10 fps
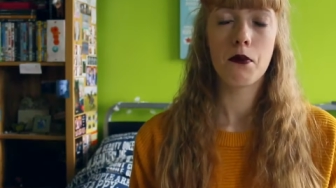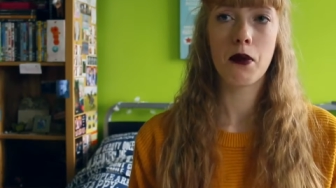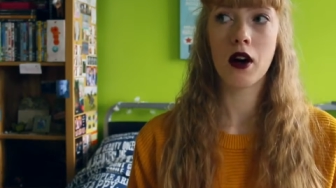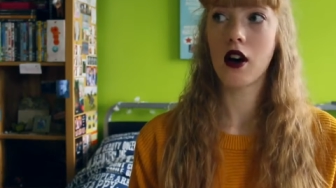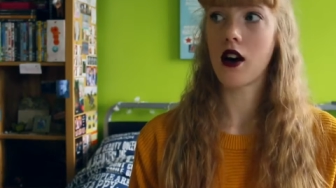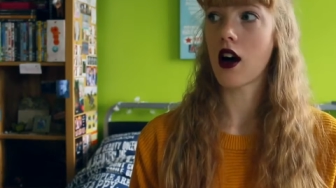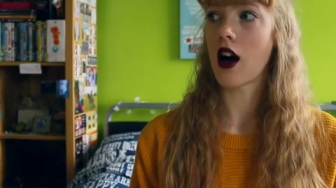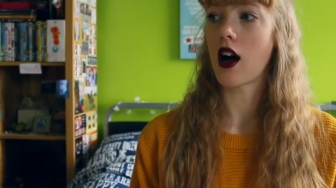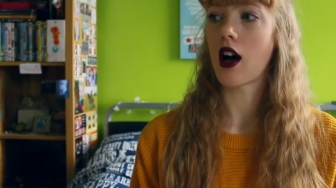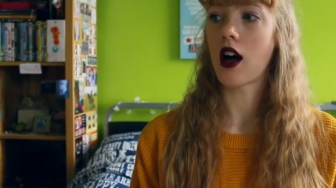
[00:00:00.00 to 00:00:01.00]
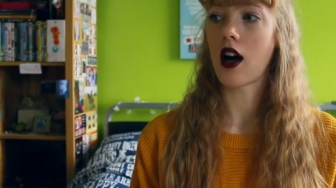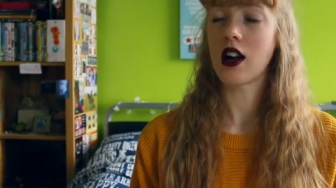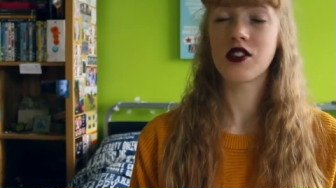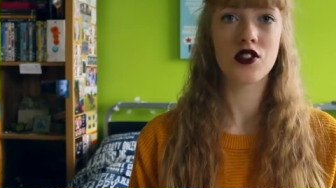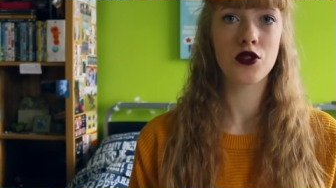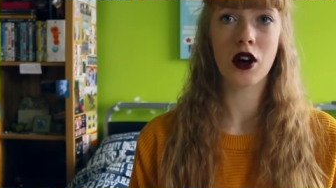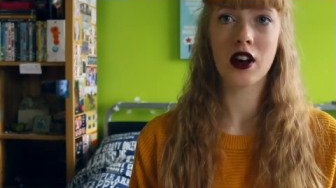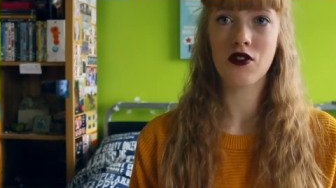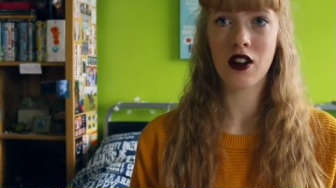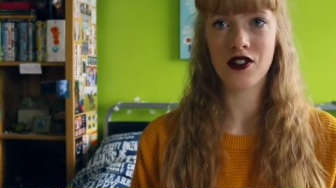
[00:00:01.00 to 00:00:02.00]
but I just thought
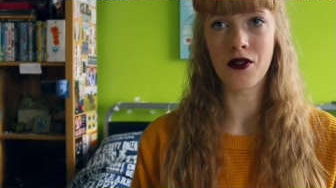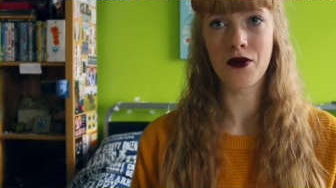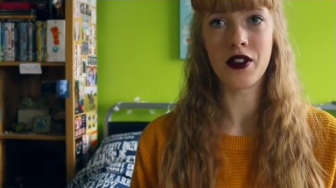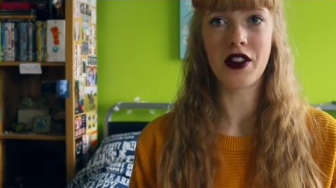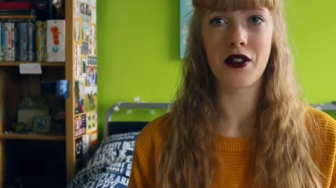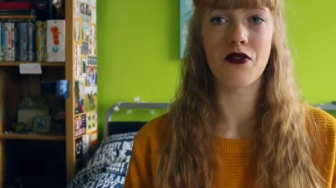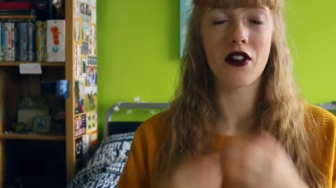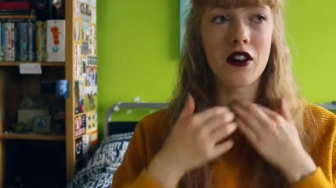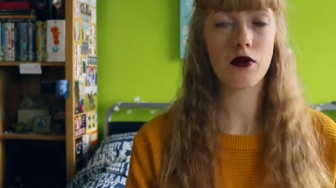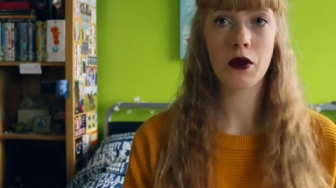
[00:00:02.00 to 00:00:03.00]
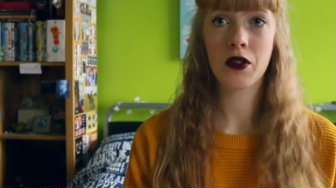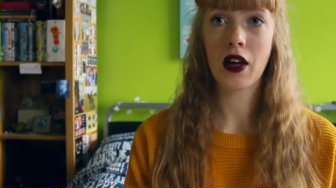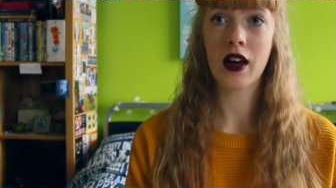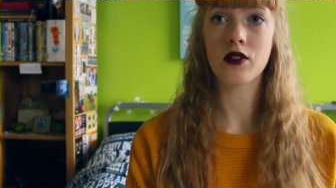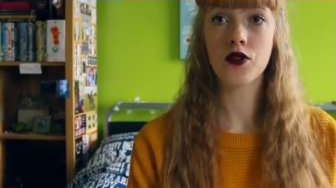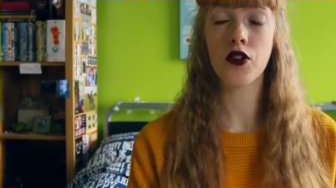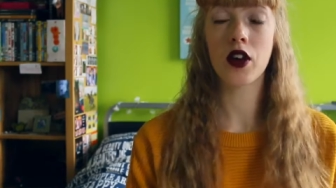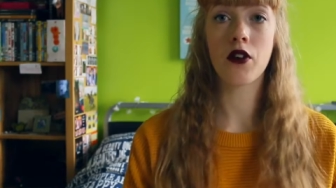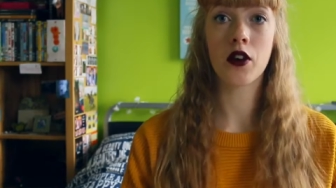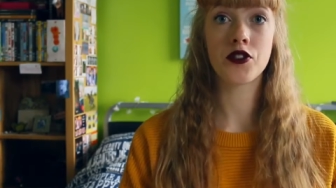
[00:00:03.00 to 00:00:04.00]
I'd try something different. Without
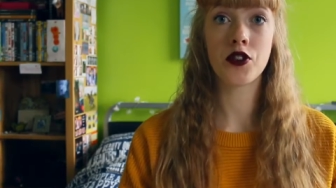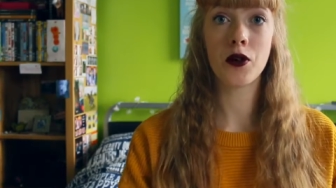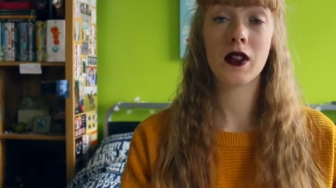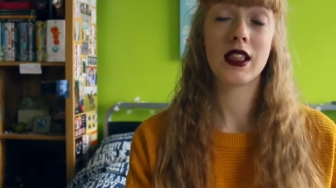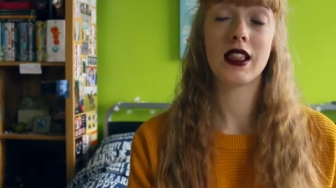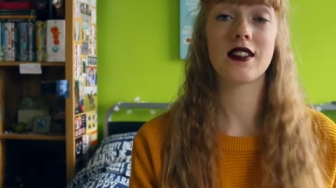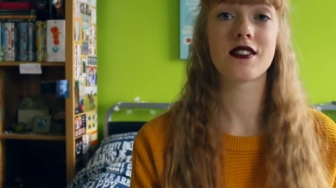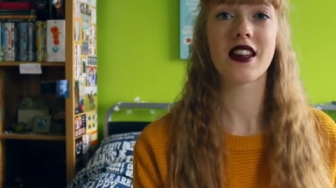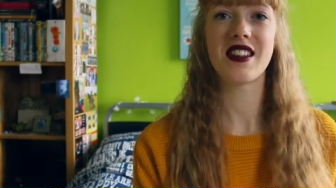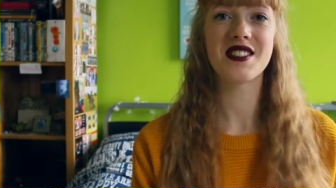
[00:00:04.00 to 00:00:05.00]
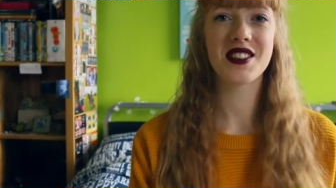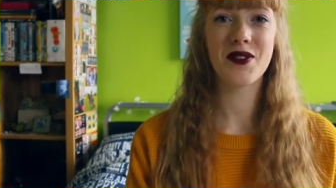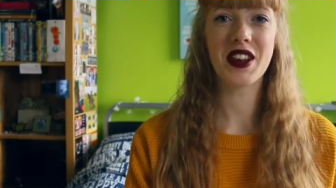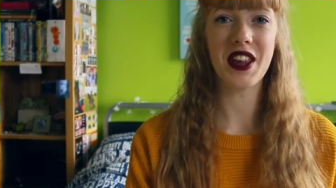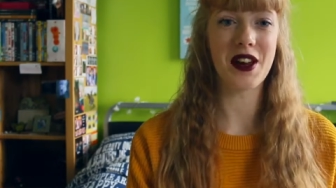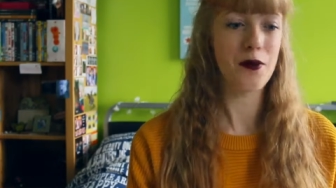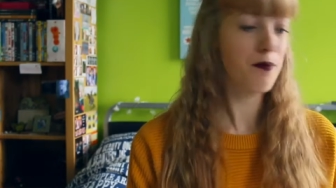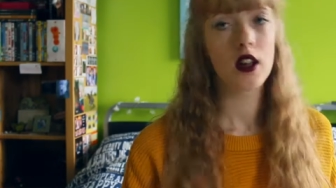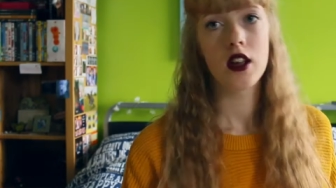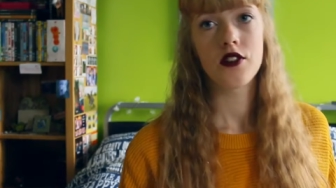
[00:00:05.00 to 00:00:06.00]
further ado, let's get into the video.
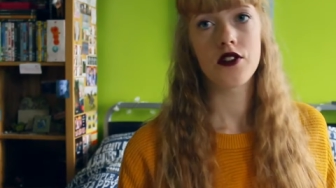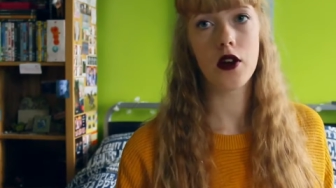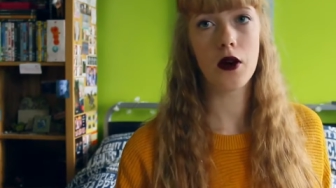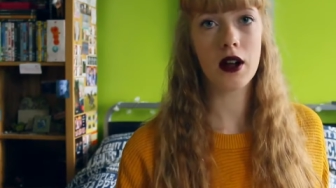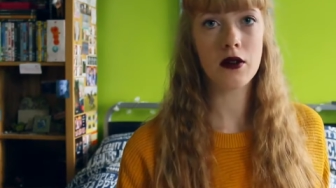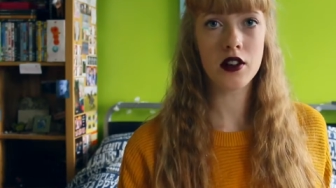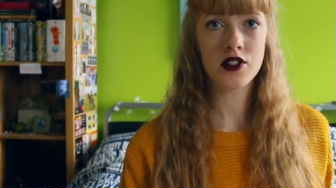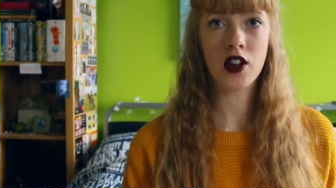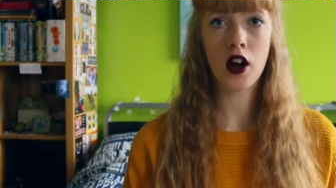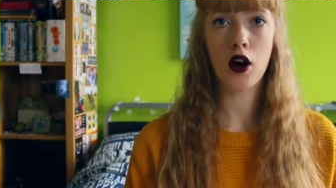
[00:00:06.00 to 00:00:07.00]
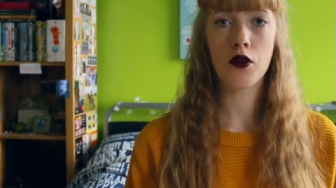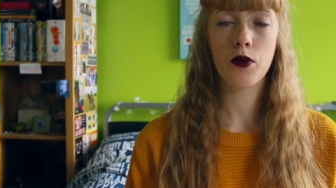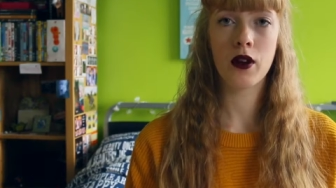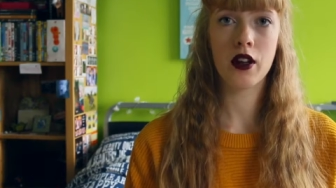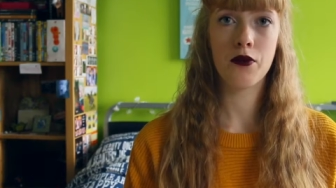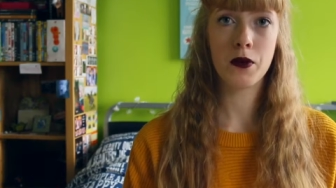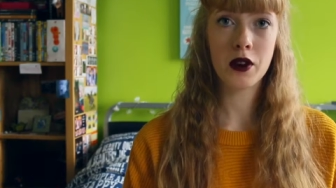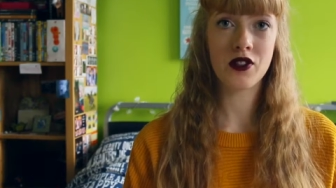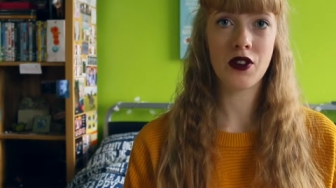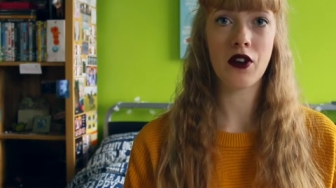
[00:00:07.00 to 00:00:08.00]
So I'm going to start off with
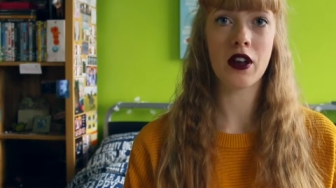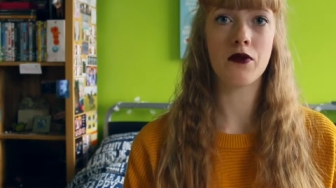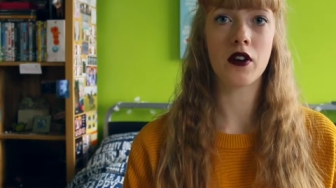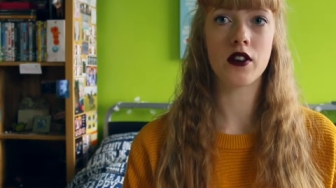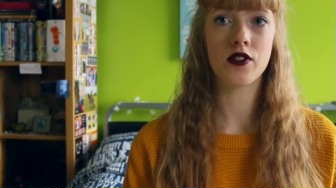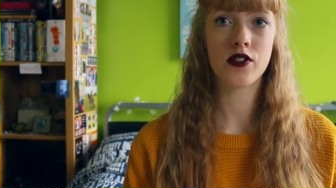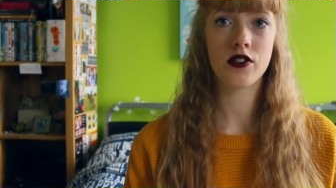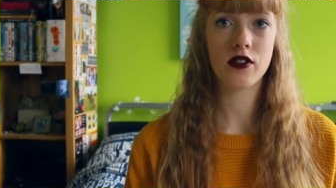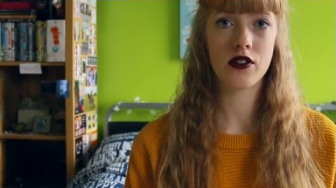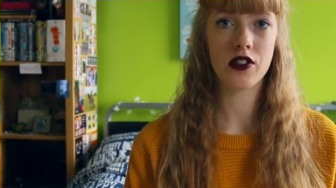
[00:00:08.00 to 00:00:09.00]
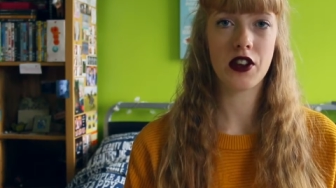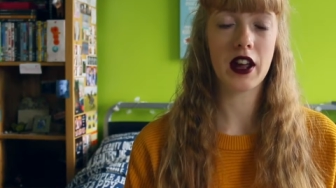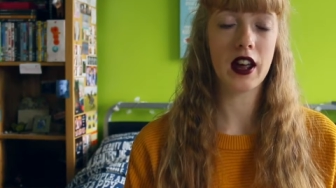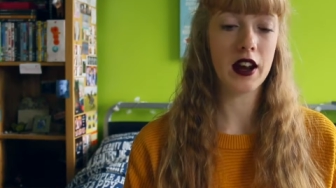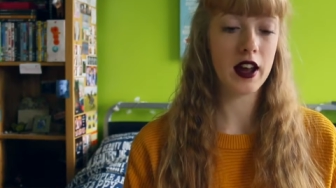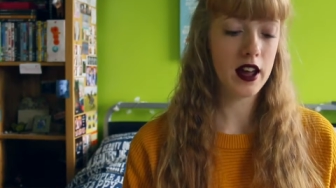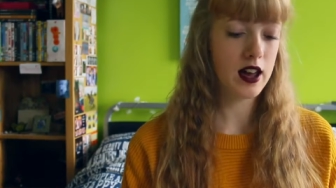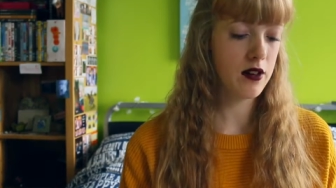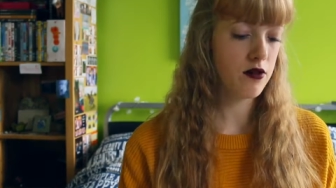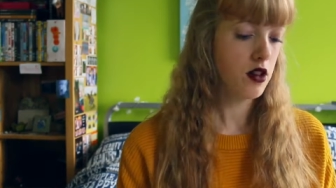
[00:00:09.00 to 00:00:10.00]
beauty favourites today, and I
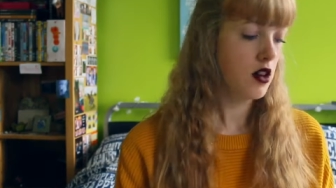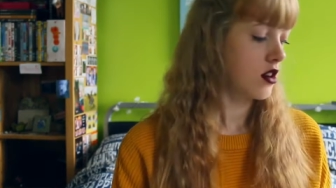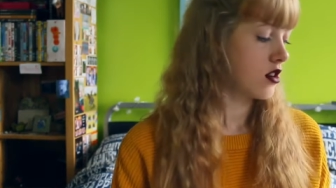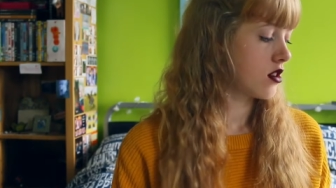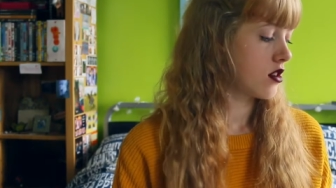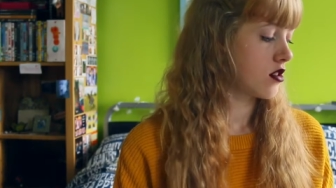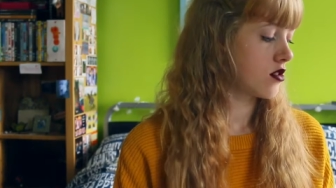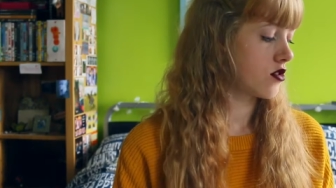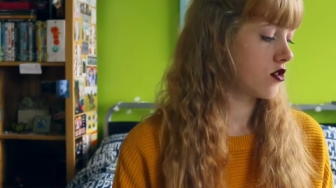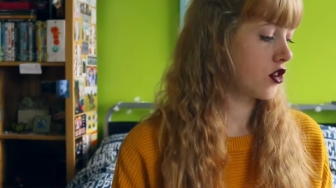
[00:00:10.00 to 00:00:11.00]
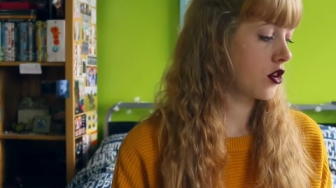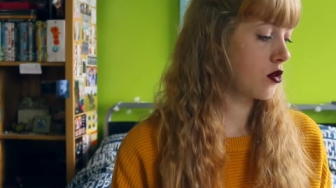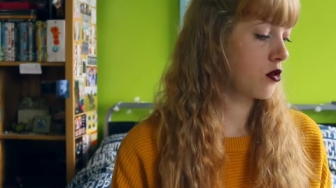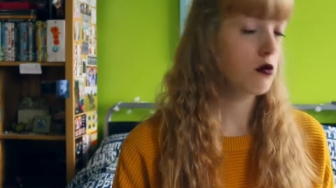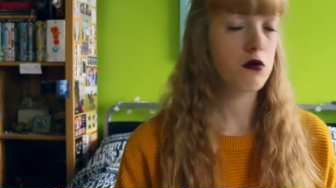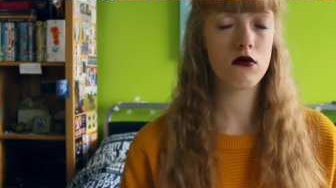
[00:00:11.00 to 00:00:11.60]
have three